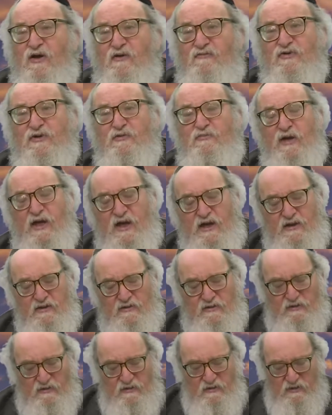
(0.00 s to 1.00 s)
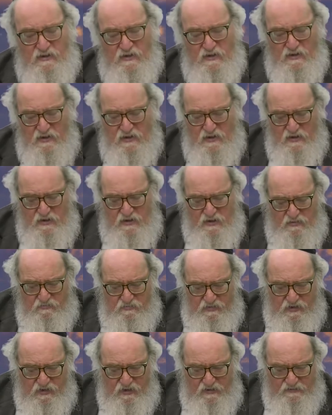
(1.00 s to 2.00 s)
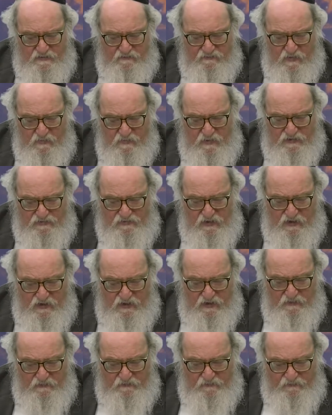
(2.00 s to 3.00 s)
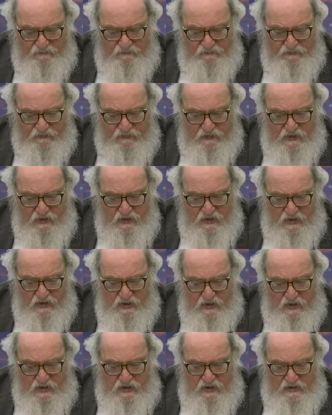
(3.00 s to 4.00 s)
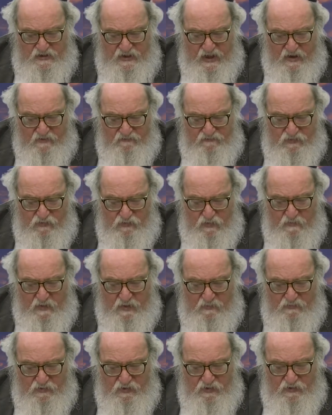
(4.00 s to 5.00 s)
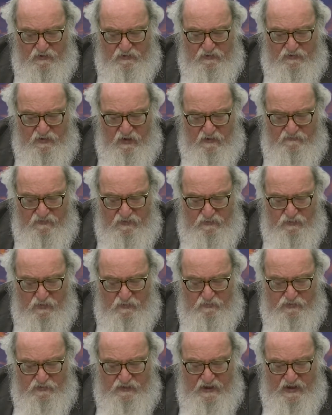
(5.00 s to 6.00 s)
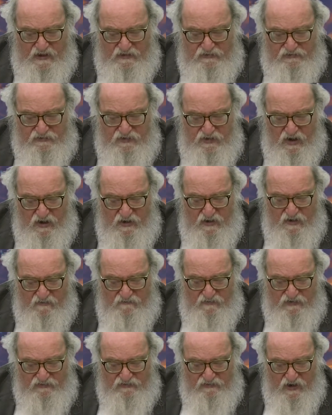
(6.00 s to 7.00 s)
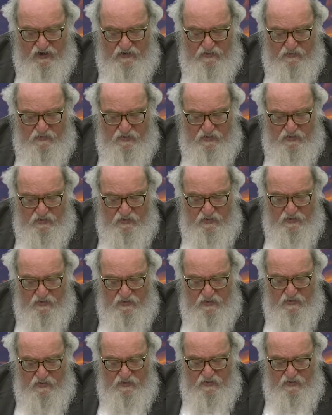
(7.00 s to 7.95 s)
that David made because of the bizayon. Now, if you remember, David replaced Yoav as general